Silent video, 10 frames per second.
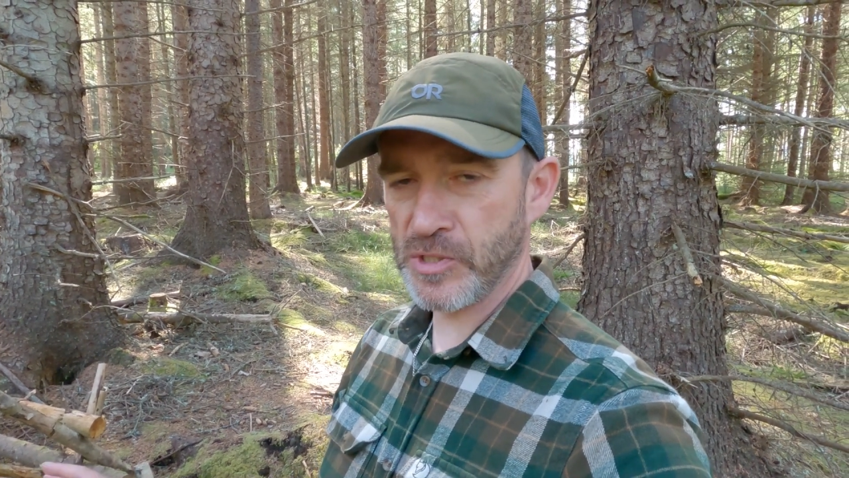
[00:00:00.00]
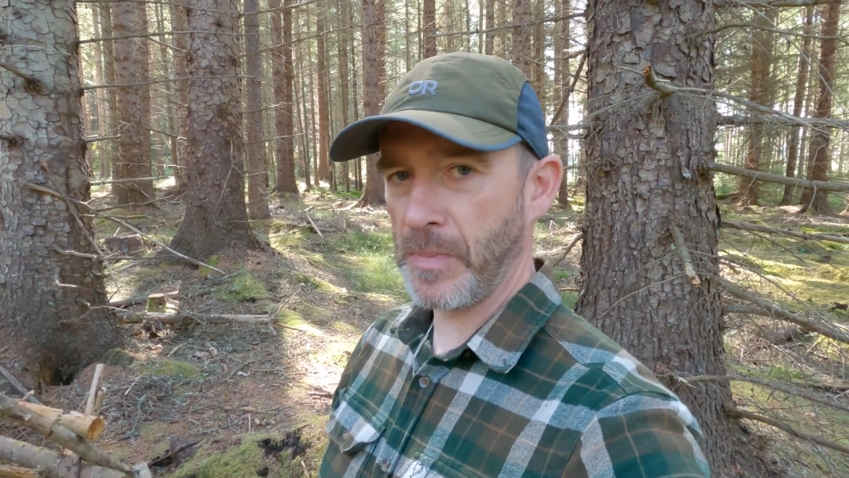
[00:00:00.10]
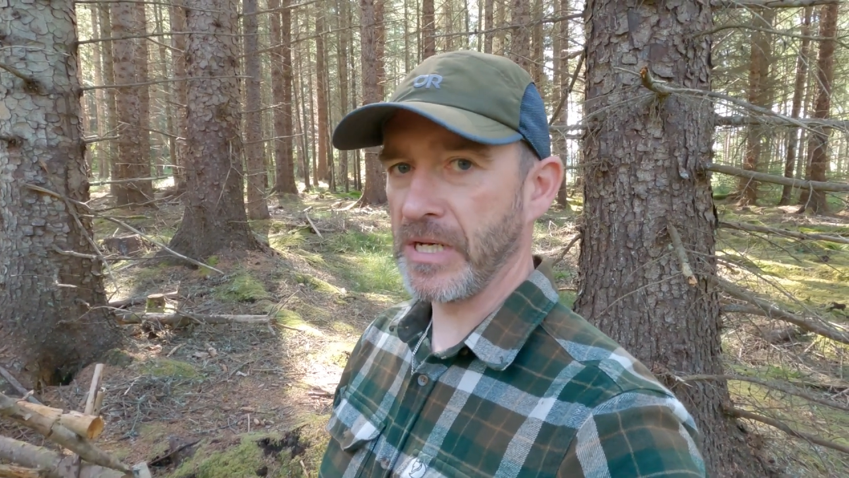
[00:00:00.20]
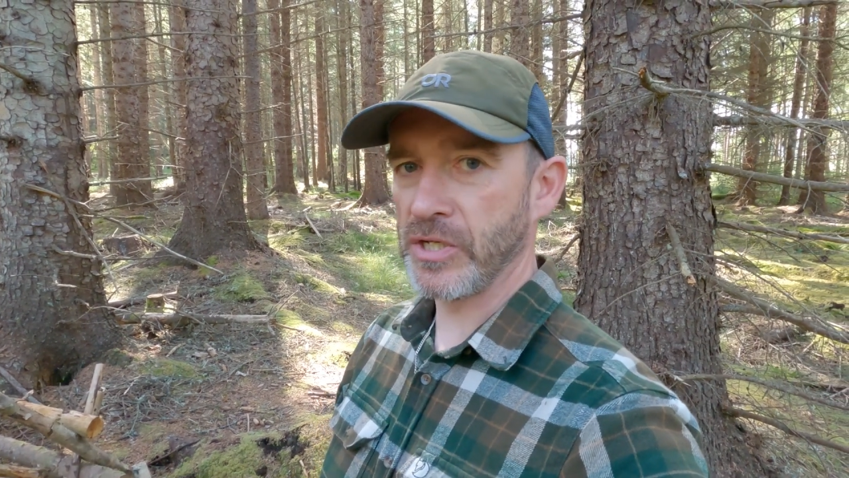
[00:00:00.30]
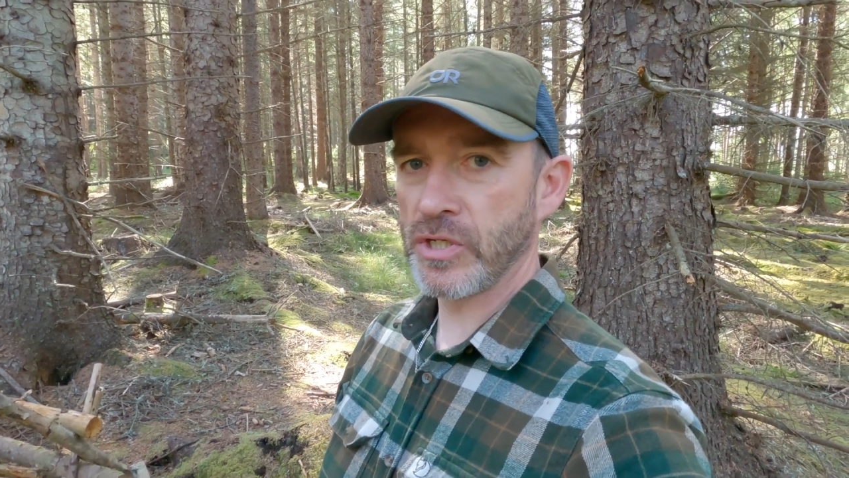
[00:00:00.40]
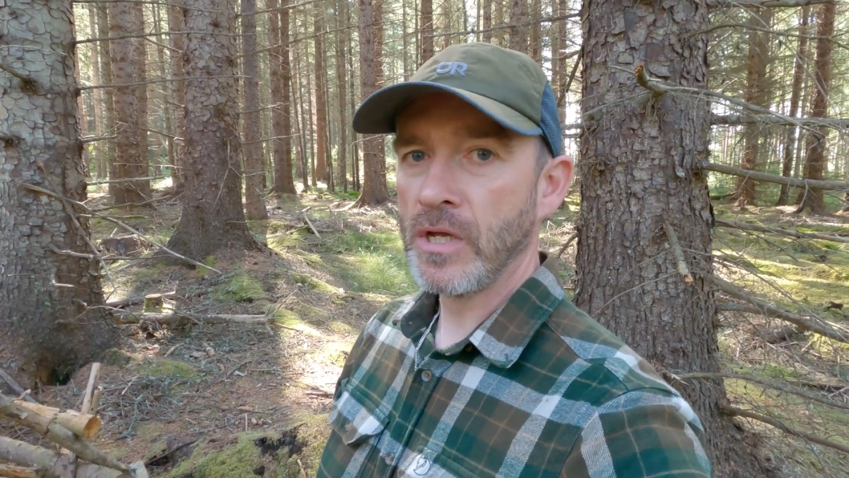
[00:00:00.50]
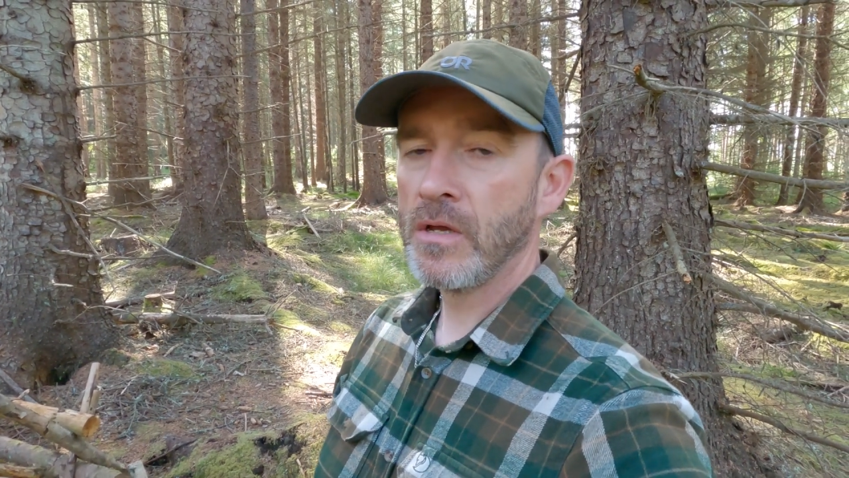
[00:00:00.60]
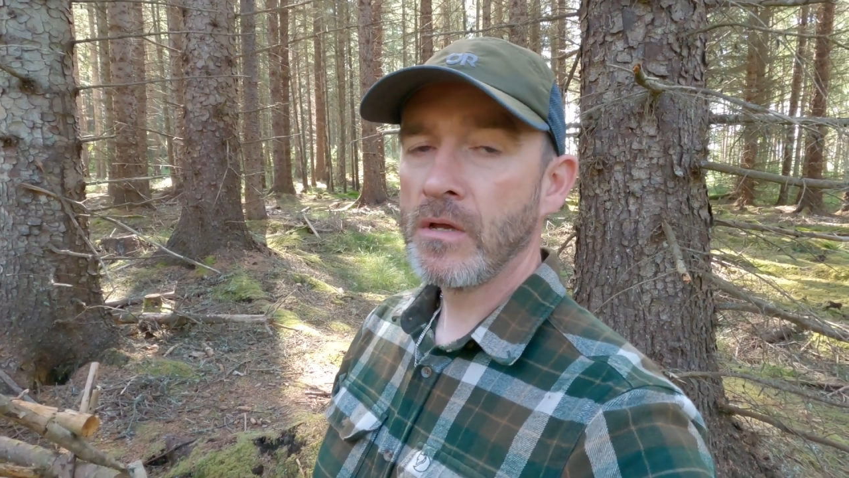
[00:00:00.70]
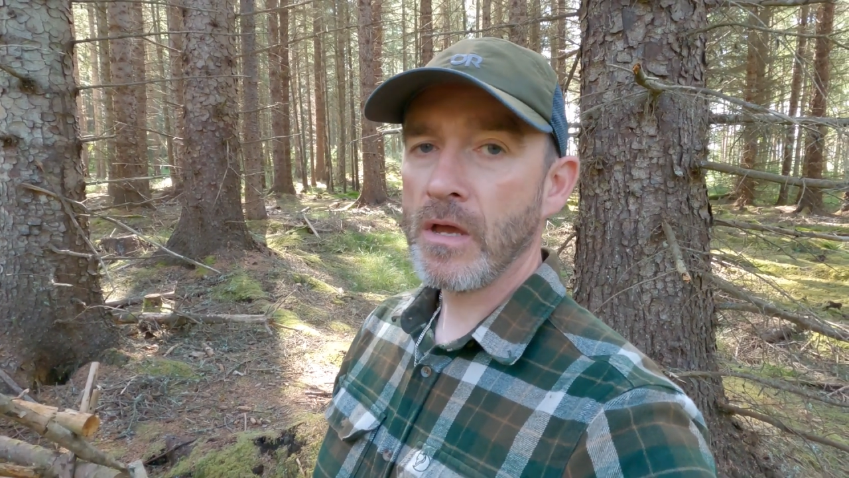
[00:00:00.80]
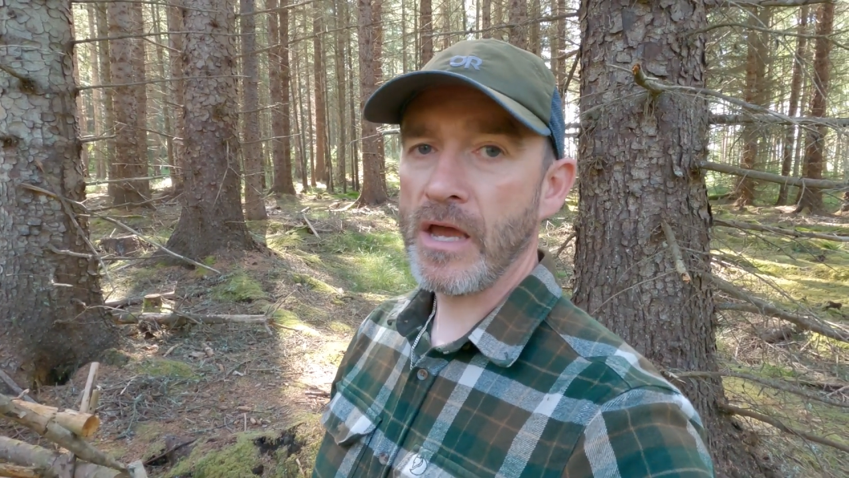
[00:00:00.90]
spinach
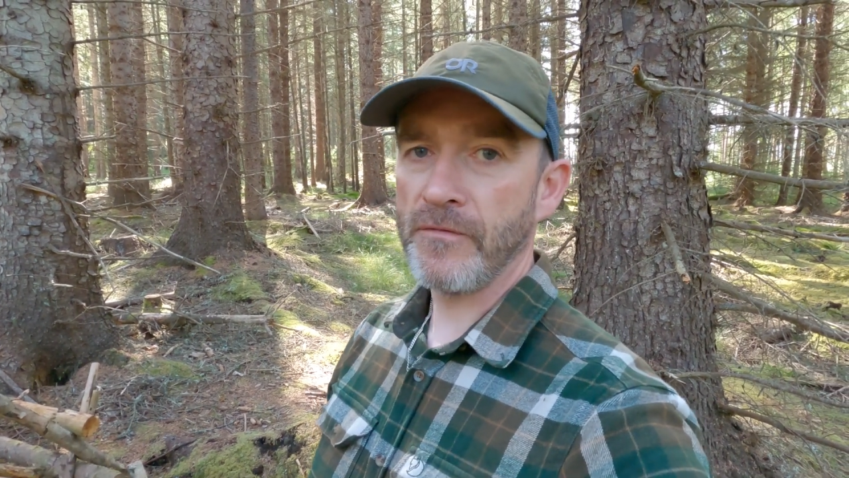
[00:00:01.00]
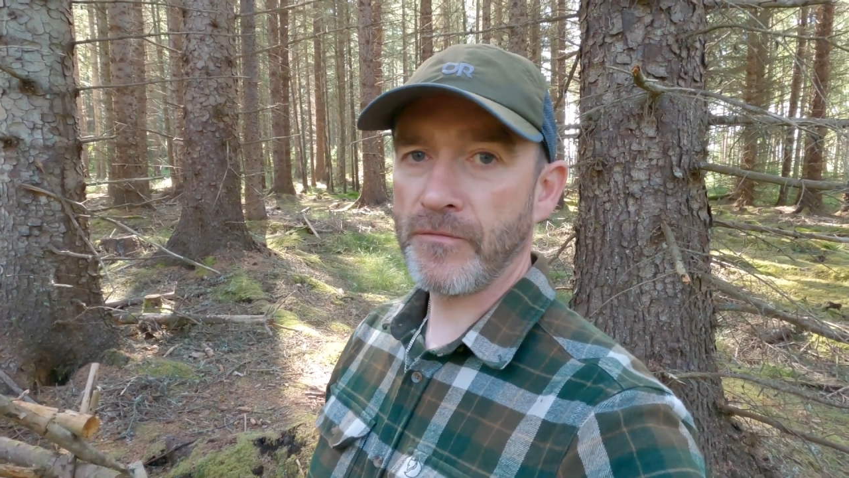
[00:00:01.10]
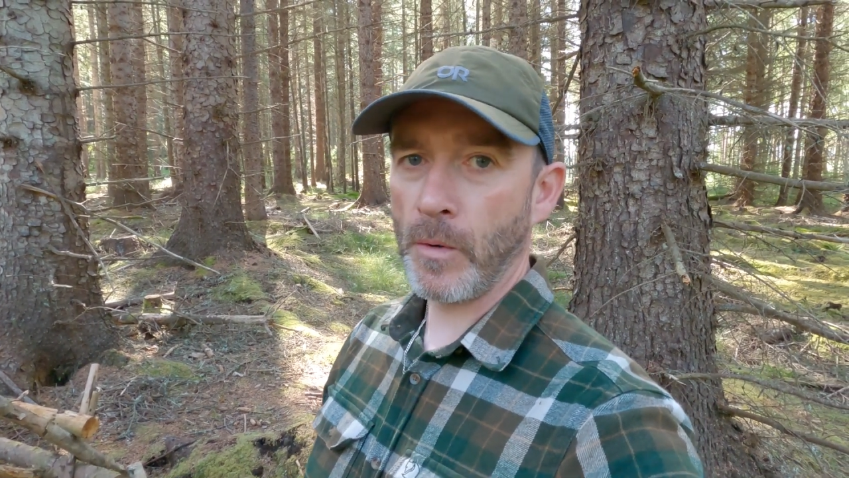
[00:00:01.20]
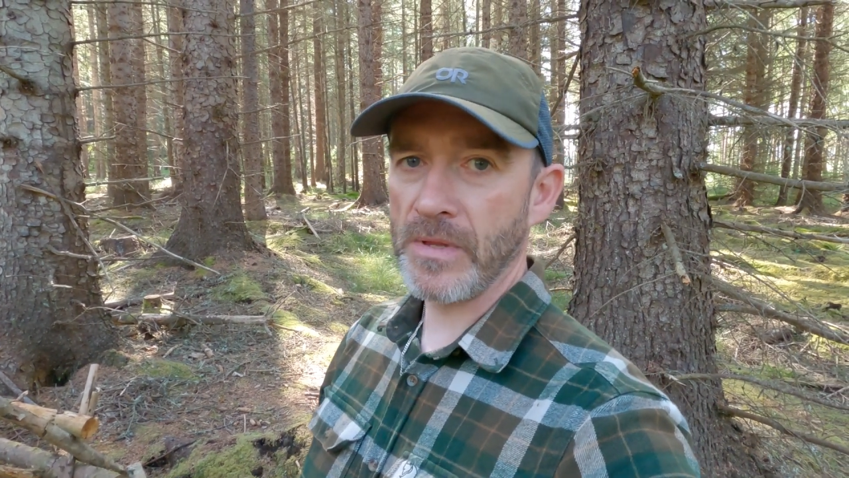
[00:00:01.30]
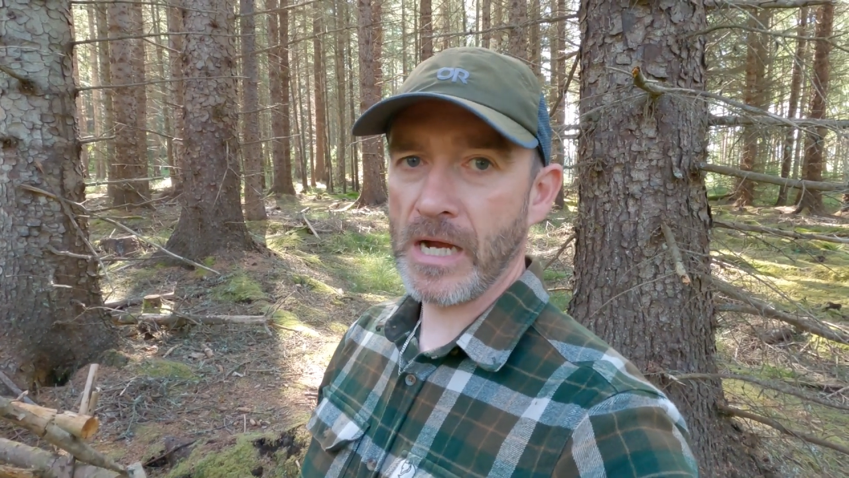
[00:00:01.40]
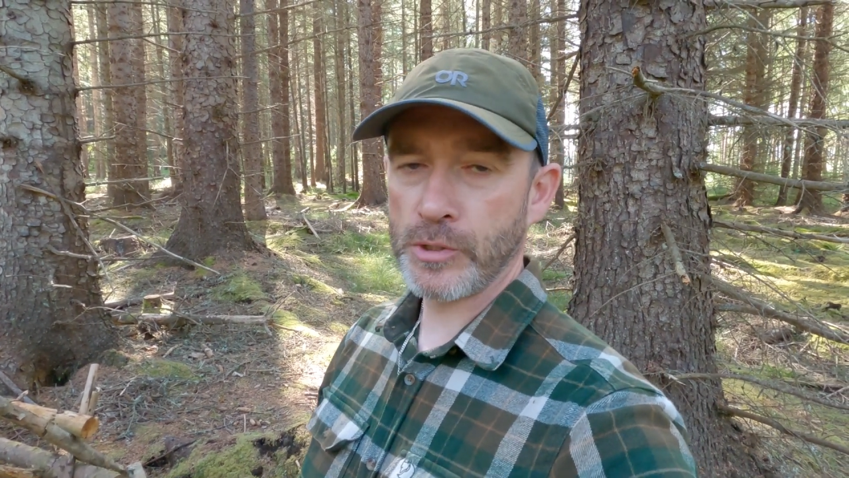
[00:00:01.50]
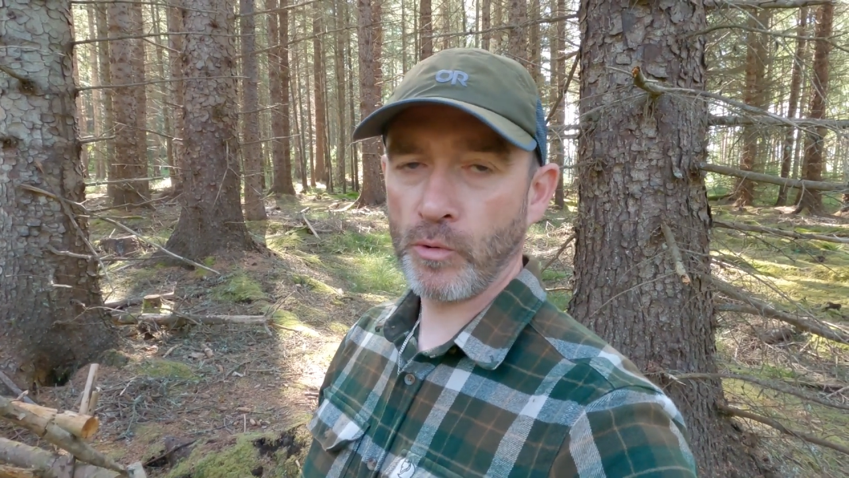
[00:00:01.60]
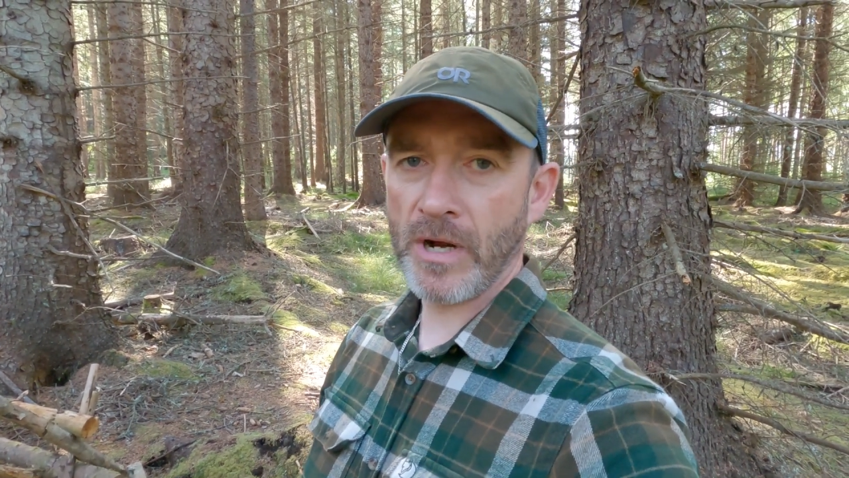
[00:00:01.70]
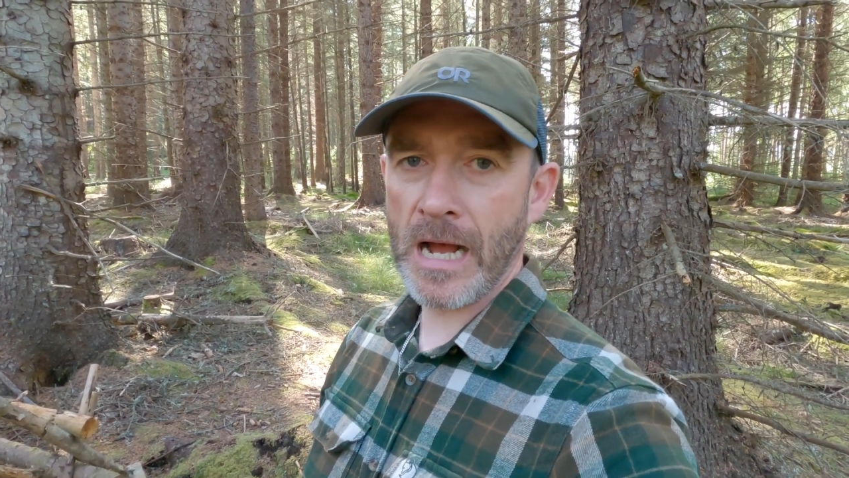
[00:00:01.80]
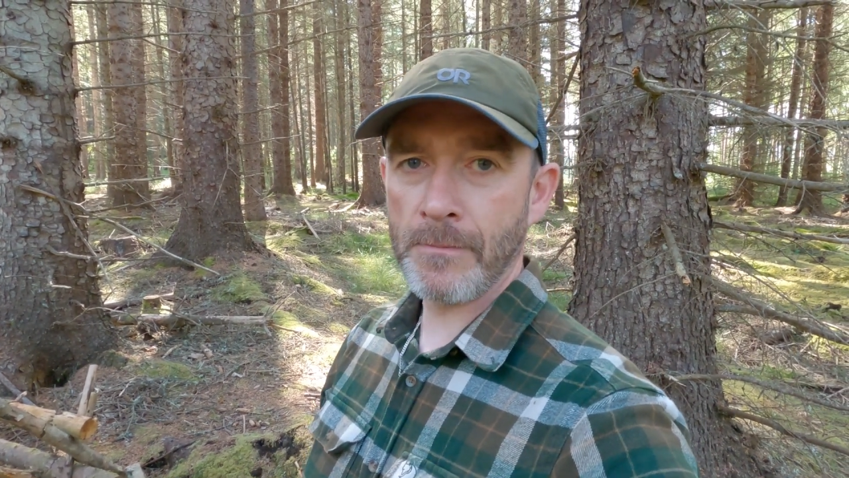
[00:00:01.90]
from the actual
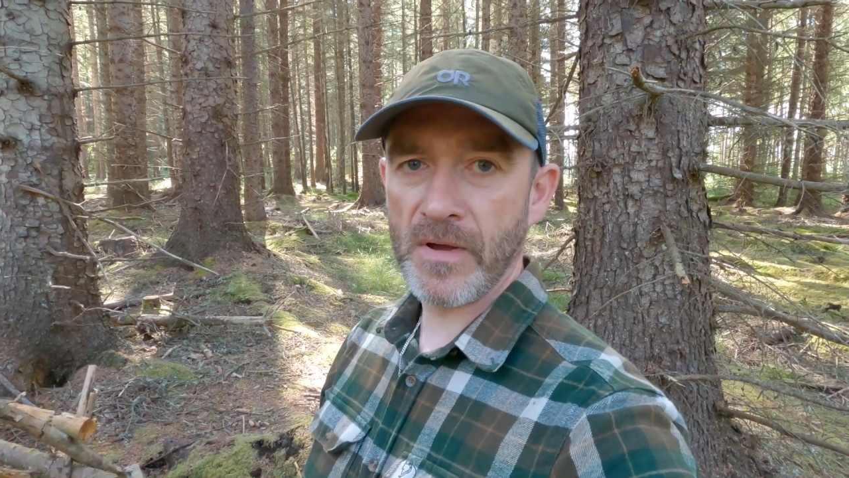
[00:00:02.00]
camp.